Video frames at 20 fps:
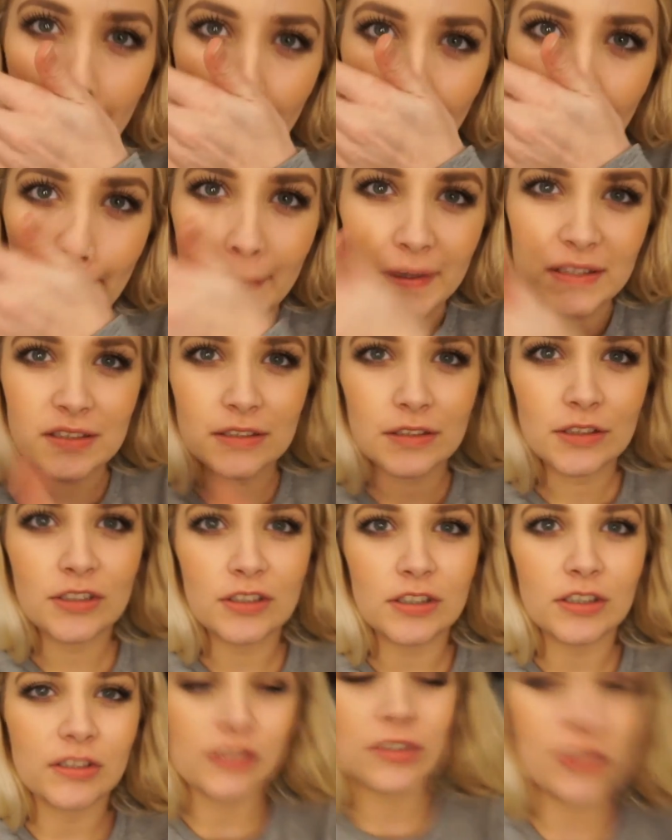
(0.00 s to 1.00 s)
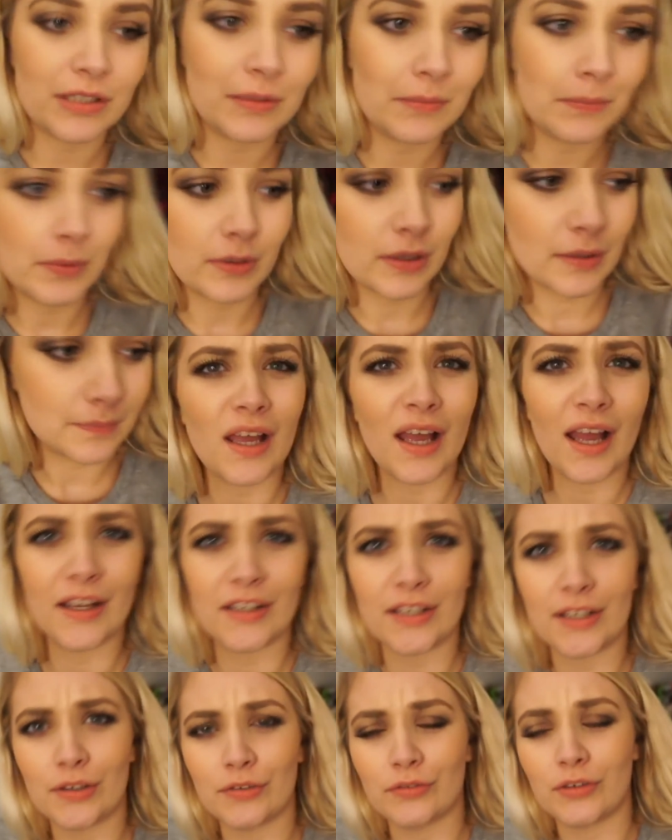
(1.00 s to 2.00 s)
I was going to go to the gym, but I had
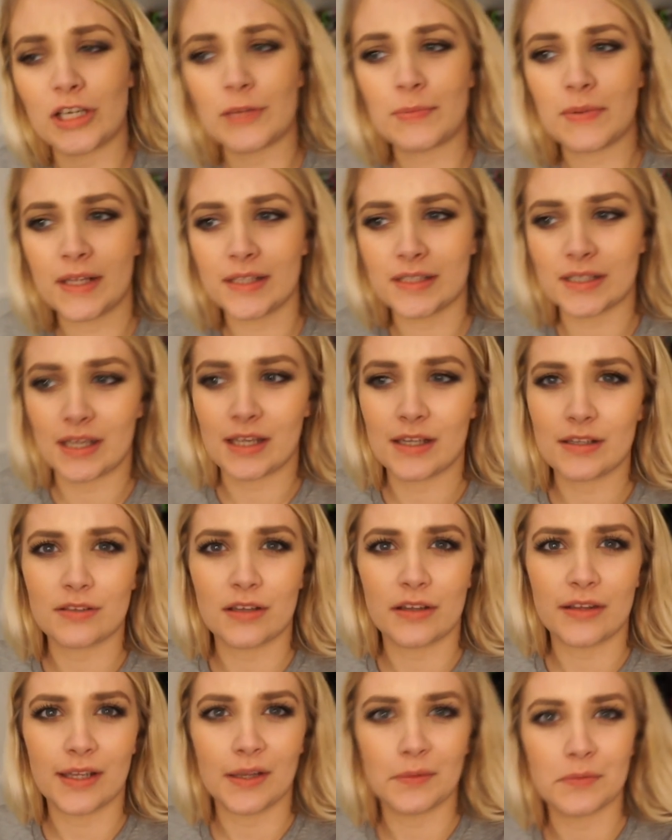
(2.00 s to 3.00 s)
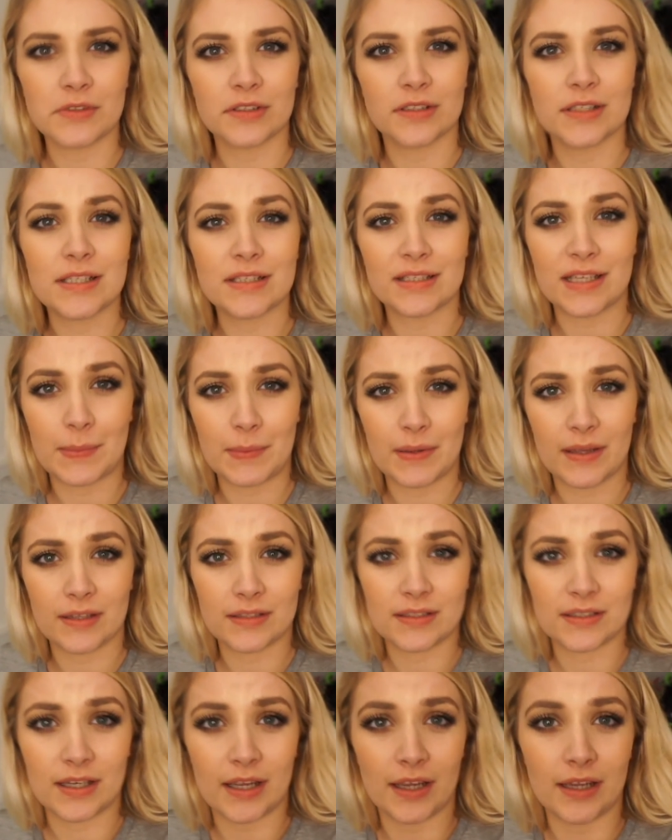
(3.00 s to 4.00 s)
like a really big tea, so I think I'm just going to skip it
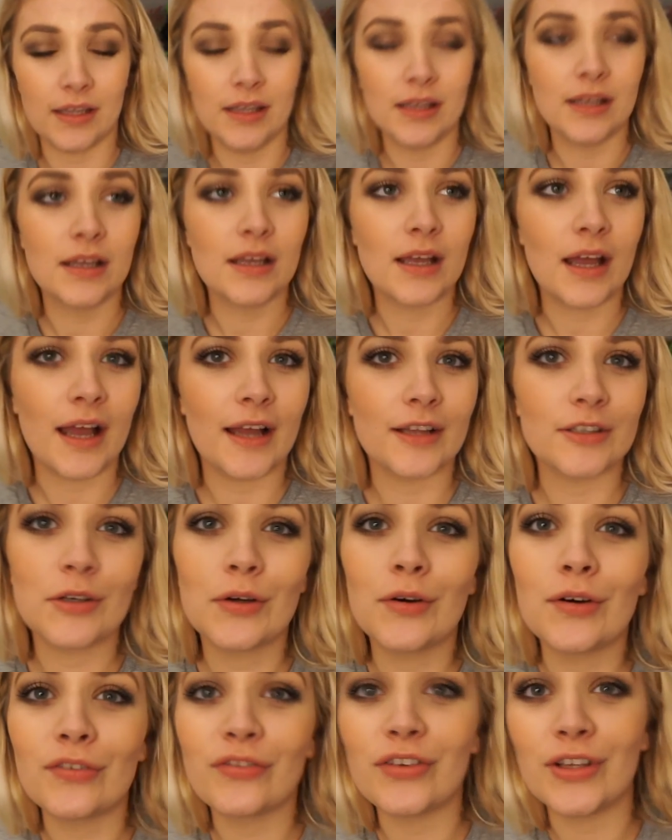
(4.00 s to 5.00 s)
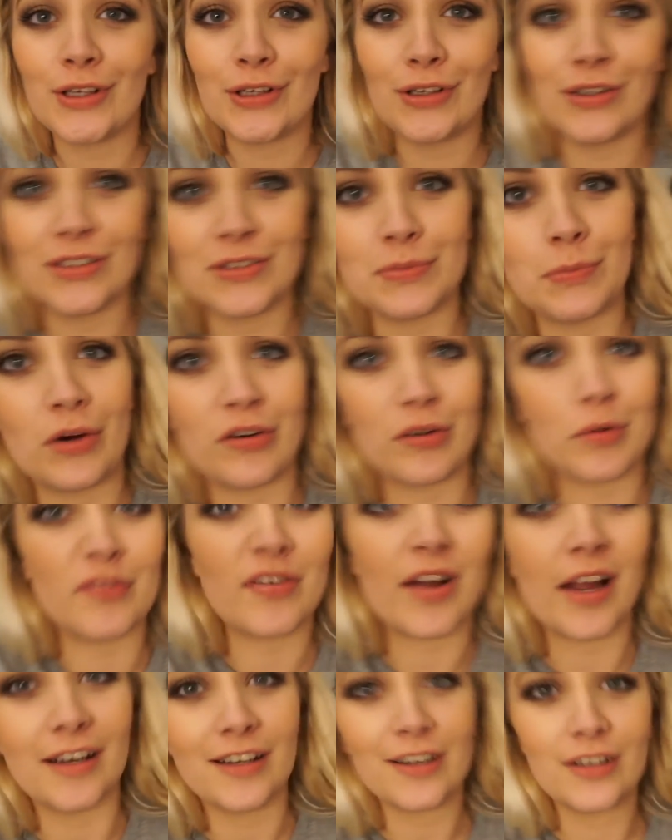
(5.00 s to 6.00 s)
tonight and hopefully go tomorrow with
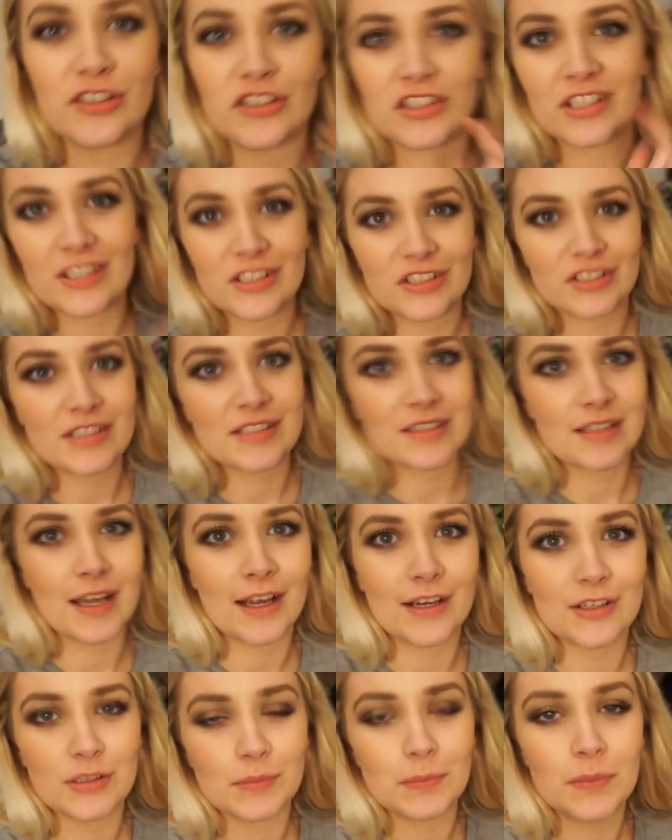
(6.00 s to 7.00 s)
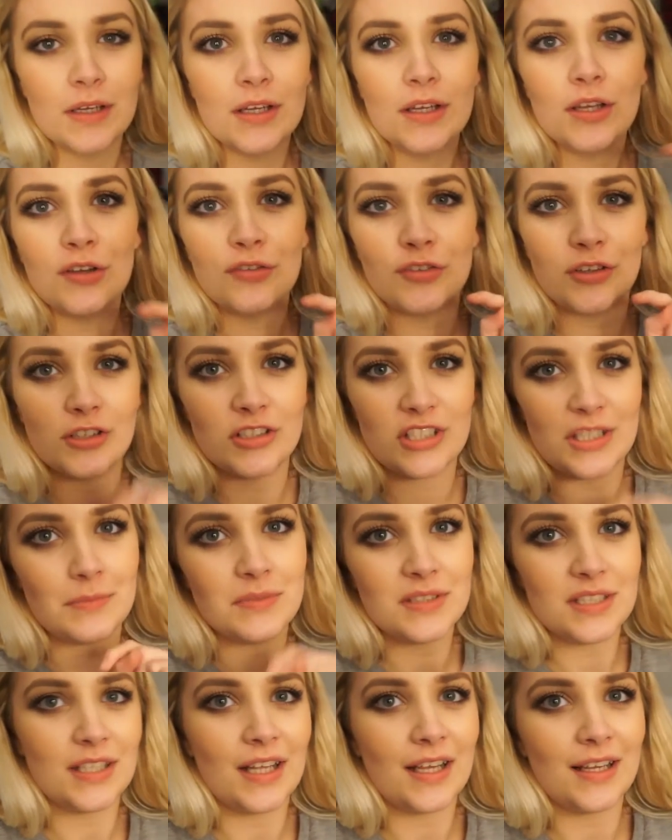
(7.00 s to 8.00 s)
Hannah because she's just signed up for the gym
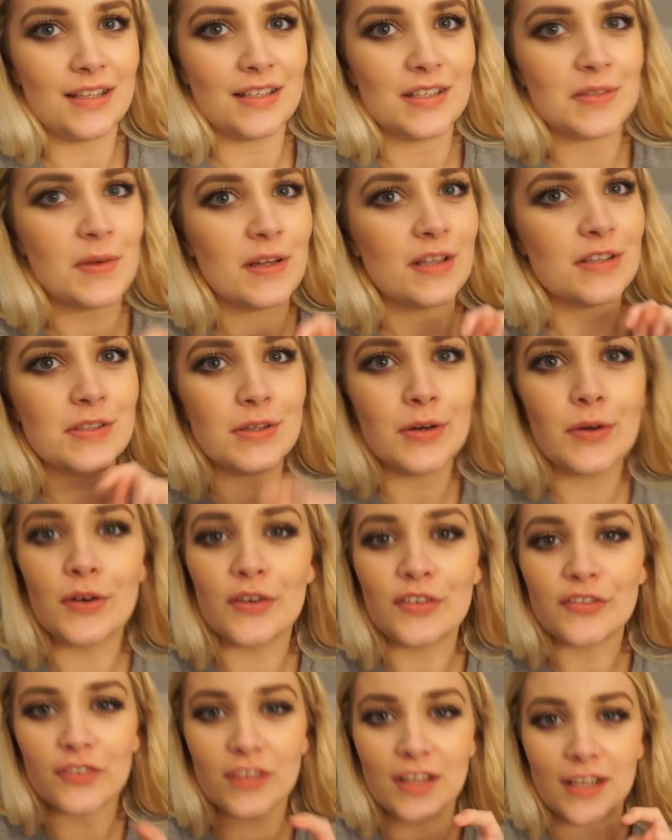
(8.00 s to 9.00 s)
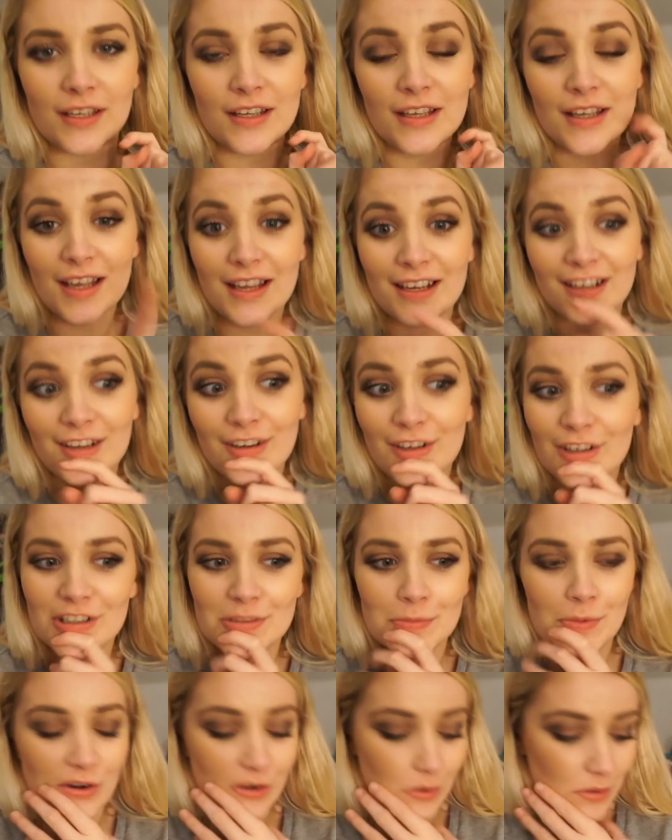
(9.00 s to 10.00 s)
tonight as well, so hopefully I can go
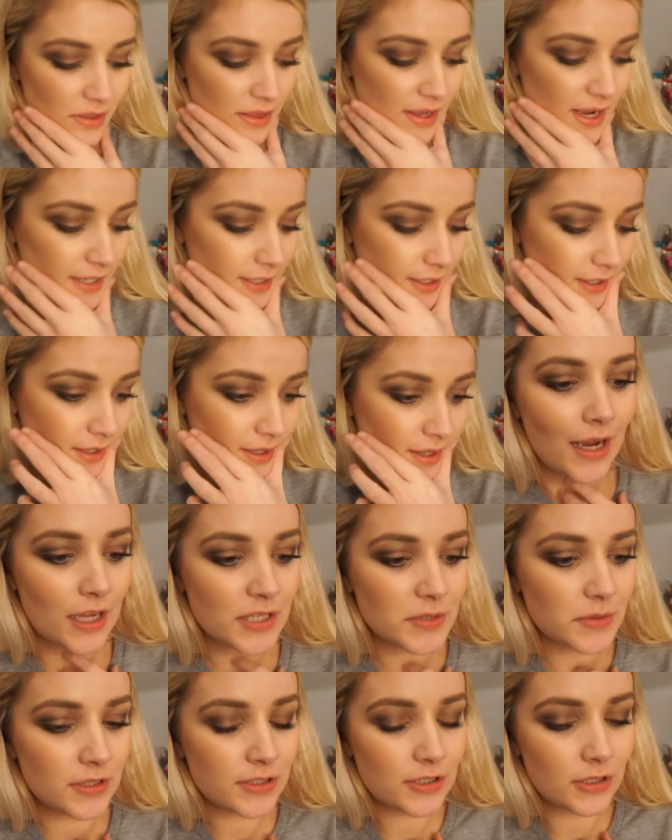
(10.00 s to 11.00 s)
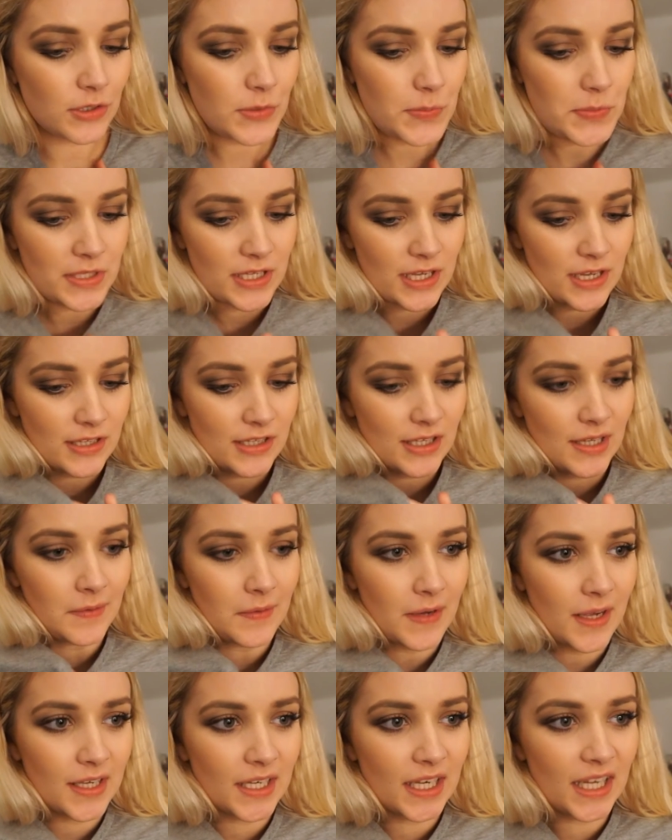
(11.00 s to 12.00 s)
tomorrow with Hannah. I just wanted to update you
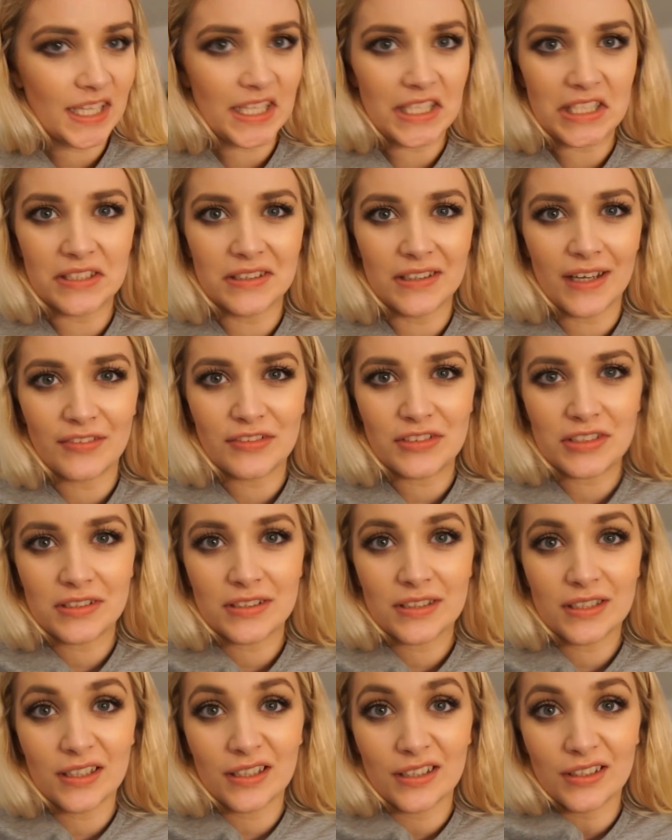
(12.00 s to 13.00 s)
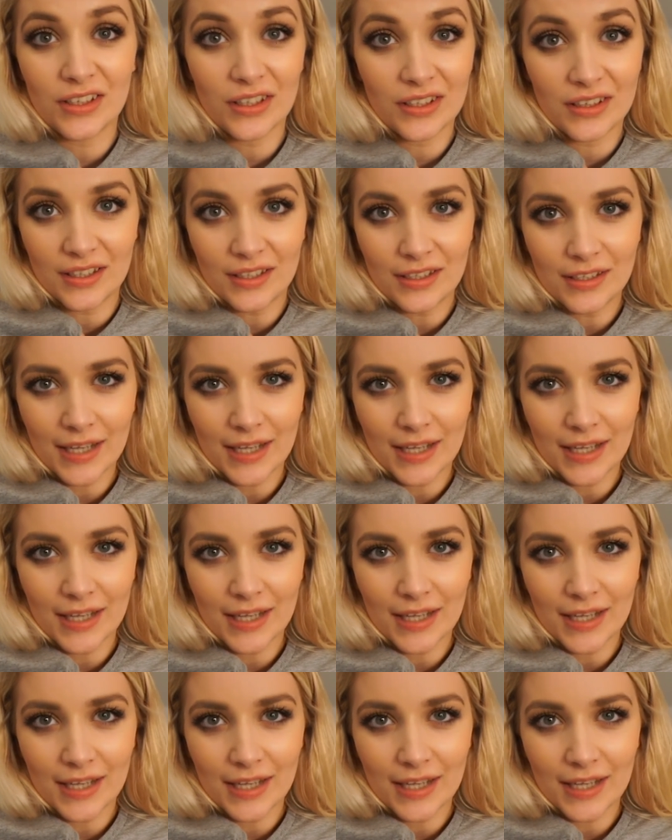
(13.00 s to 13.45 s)
and let you know I've done nothing.